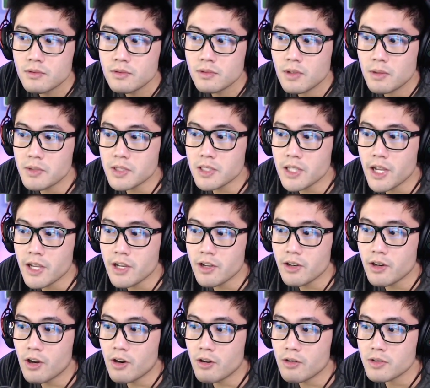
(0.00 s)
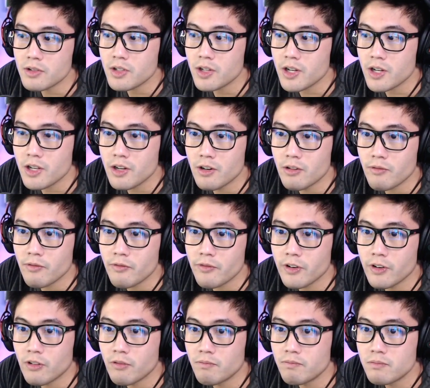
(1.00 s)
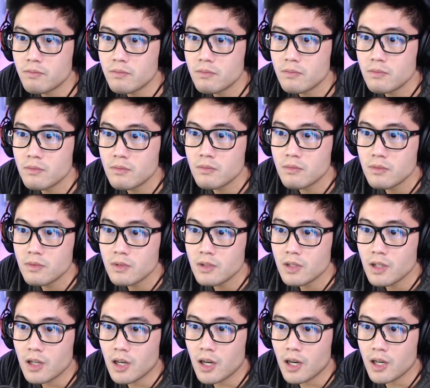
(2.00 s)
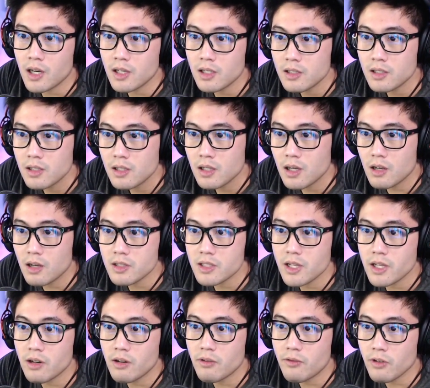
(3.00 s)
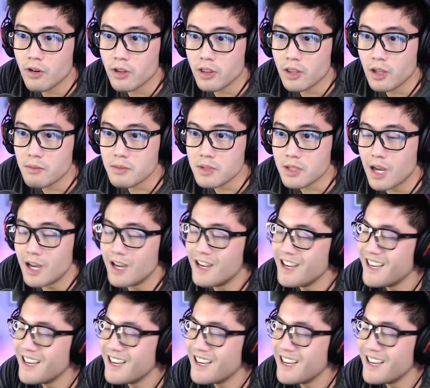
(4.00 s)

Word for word: I'm just letting you know so that you don't feel... Uh, I'll oh, settle for a thumbs up.